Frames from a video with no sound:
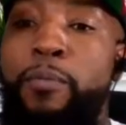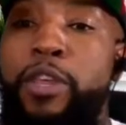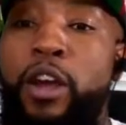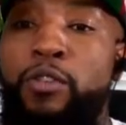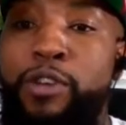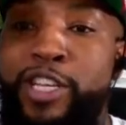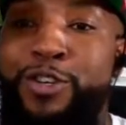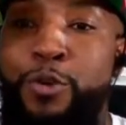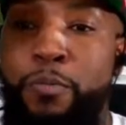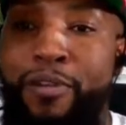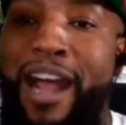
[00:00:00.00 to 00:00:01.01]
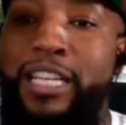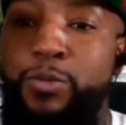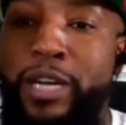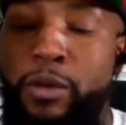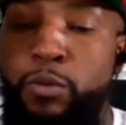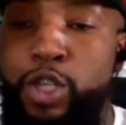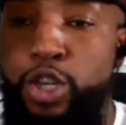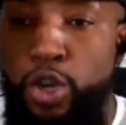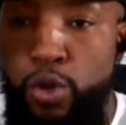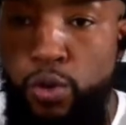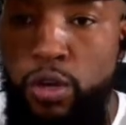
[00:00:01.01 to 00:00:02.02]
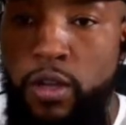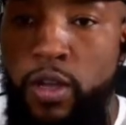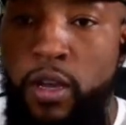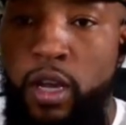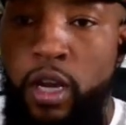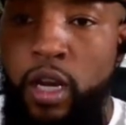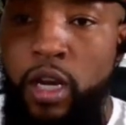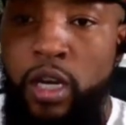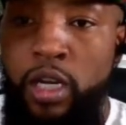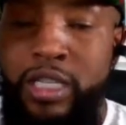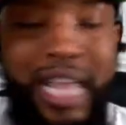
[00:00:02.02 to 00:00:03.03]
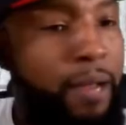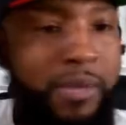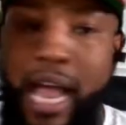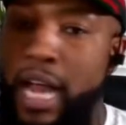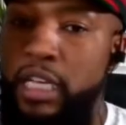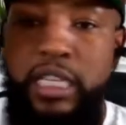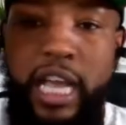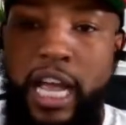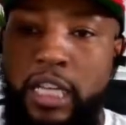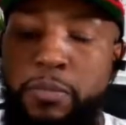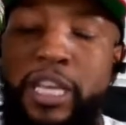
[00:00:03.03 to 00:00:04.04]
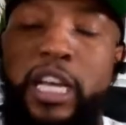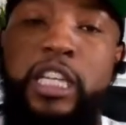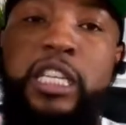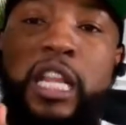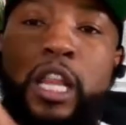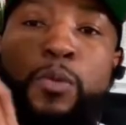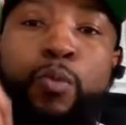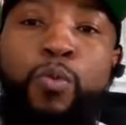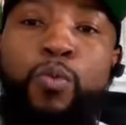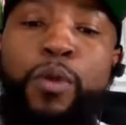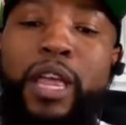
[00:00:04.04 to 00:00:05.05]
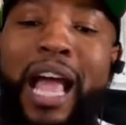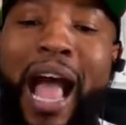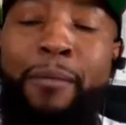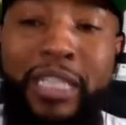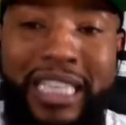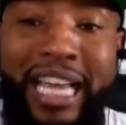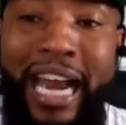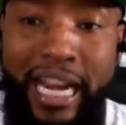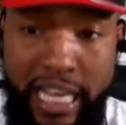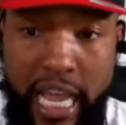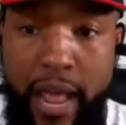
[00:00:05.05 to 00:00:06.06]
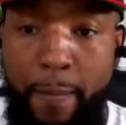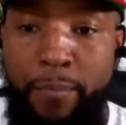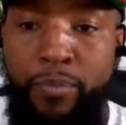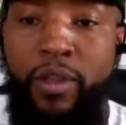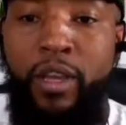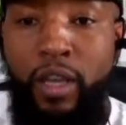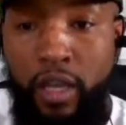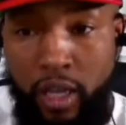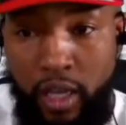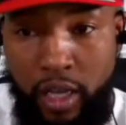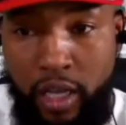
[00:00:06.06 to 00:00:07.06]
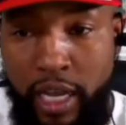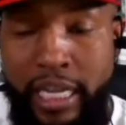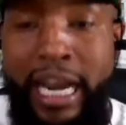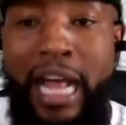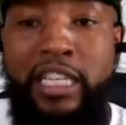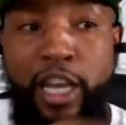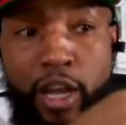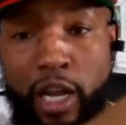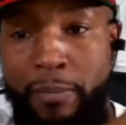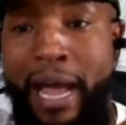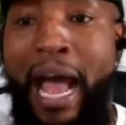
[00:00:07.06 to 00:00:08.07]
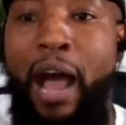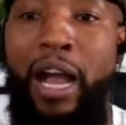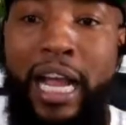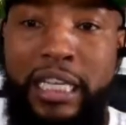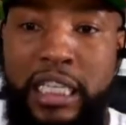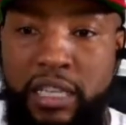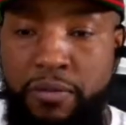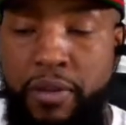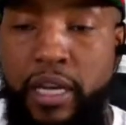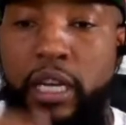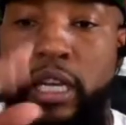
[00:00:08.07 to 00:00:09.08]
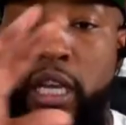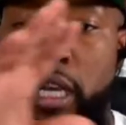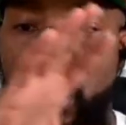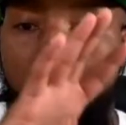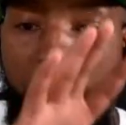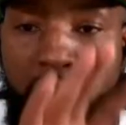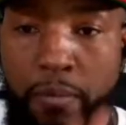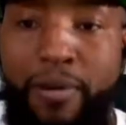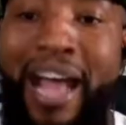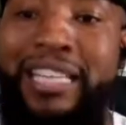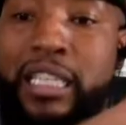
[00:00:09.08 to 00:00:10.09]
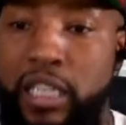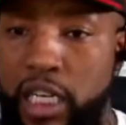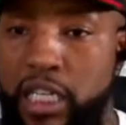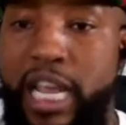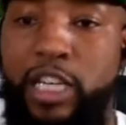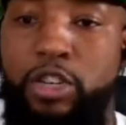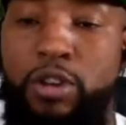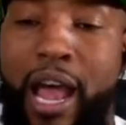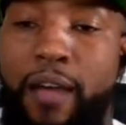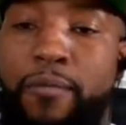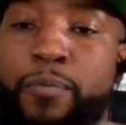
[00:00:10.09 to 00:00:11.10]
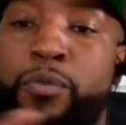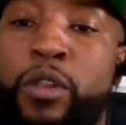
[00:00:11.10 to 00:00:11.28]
from the original price when it was new. Type dollar signs, because I'm going to say that again. And then I'll tell you all about how I got this Infiniti and the process of the test drive.